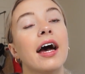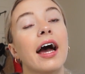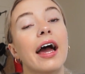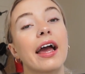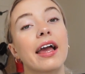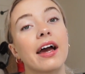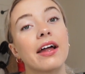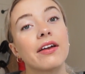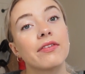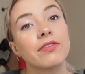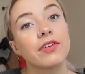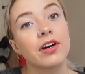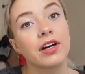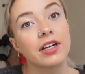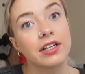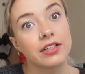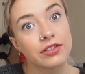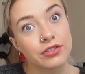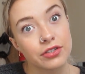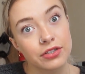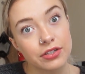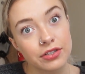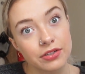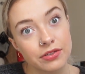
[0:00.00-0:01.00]
I kind of got
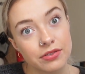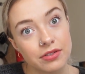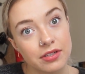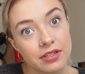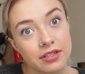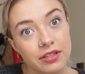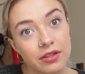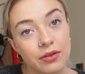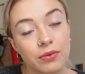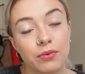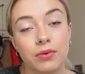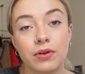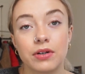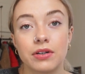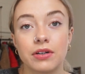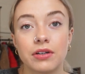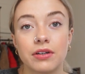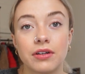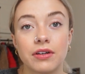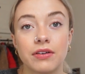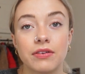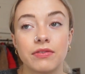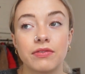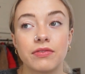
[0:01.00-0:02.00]
introduced into the
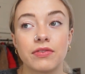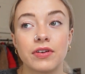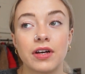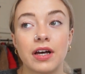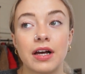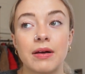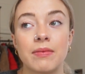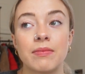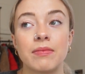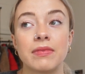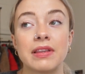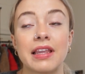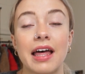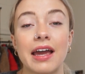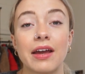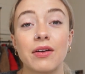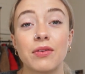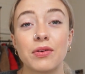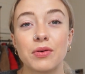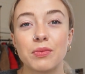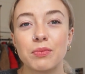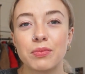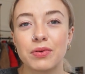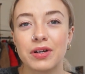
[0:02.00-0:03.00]
world of
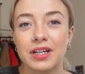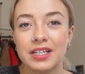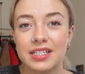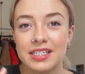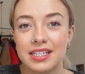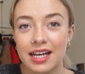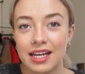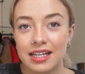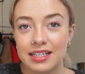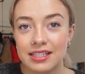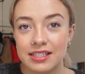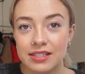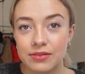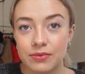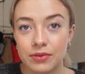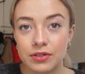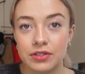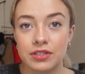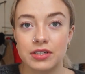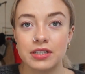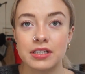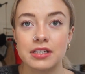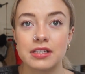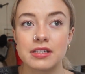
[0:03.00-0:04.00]
Lightroom presets,
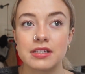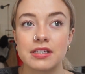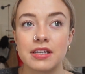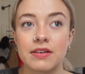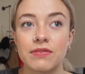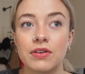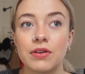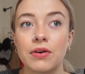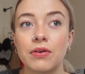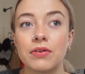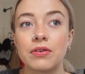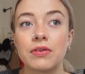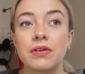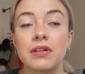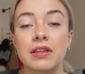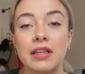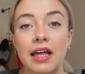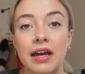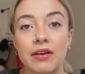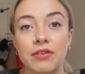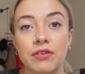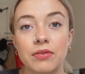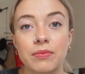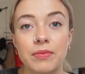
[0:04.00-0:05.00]
which is, if you don't know what
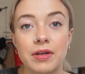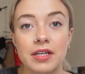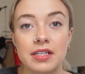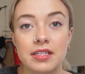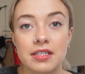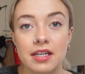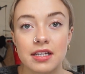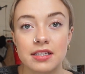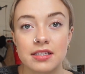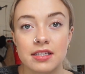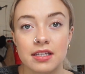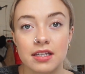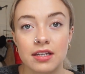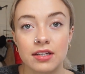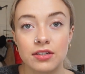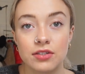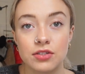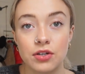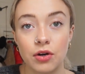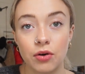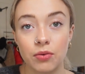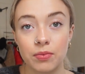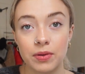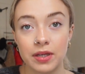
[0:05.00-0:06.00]
Lightroom is, it's an
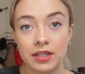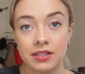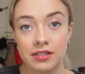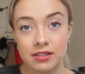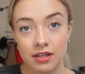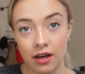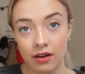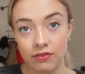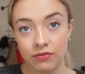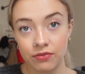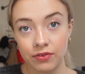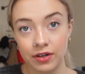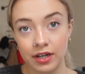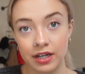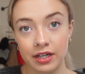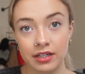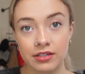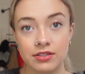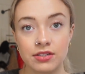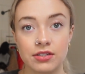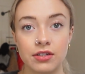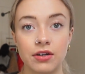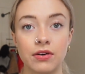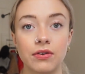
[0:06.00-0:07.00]
Adobe
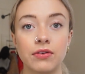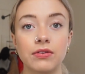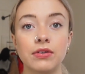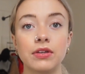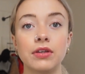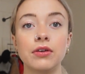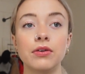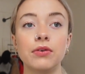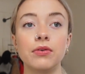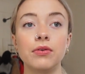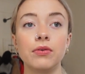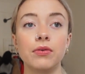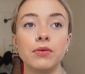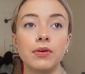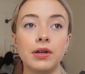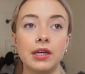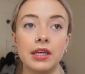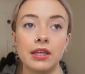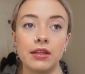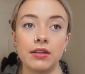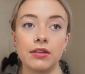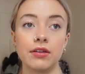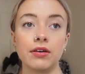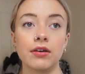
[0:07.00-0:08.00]
software. So you
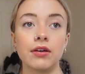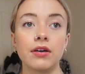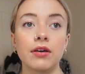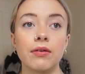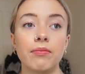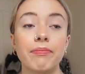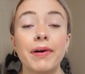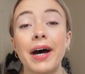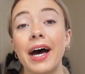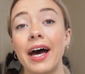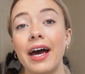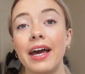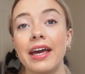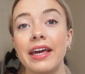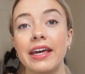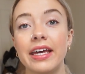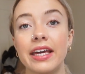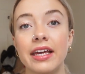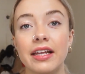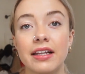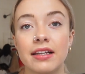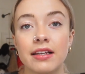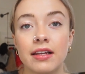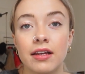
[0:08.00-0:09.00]
either buy
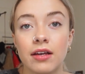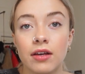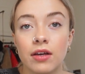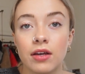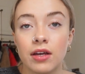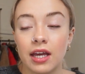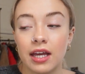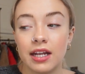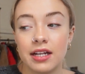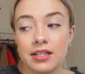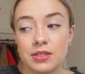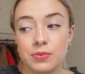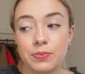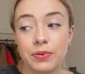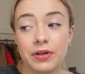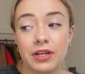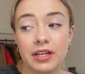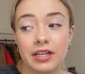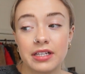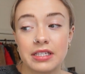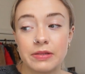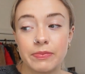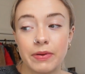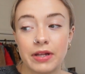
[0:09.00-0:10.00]
it, and it's
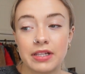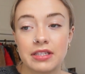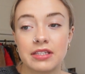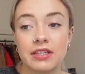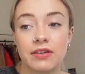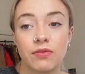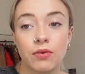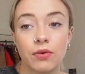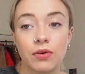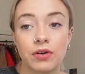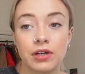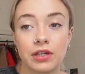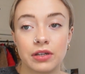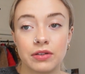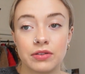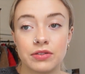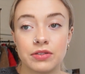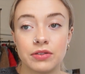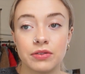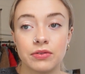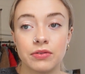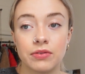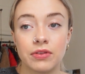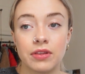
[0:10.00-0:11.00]
pretty expensive, or you
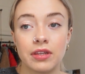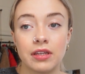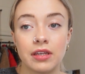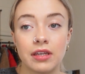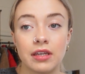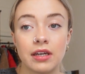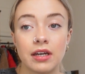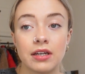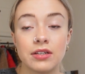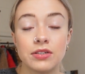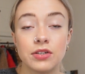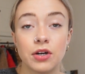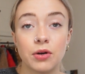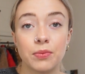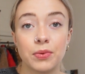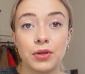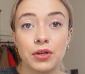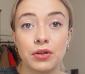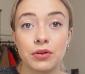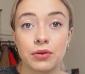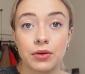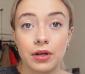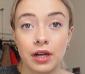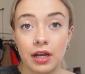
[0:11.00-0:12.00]
do the
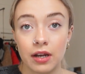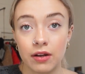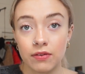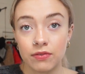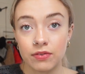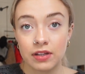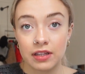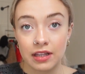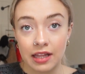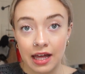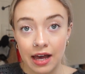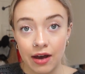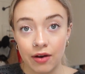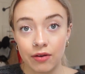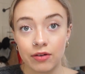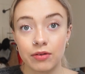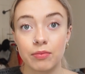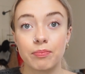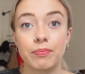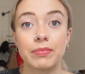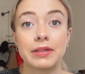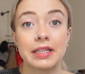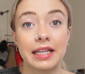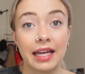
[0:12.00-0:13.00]
Adobe Creative Cloud
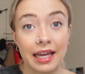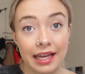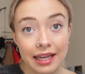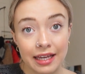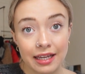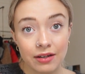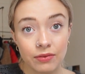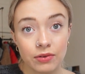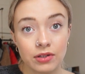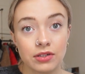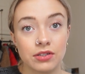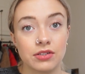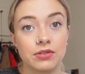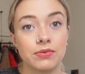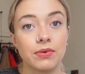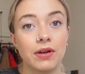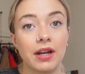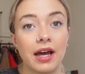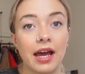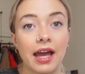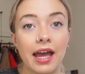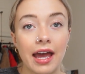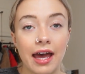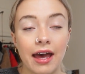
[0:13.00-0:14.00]
plan, which is what
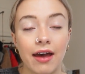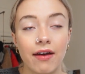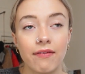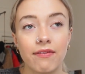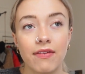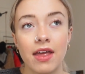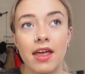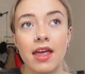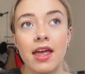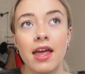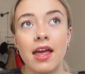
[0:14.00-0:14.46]
I have.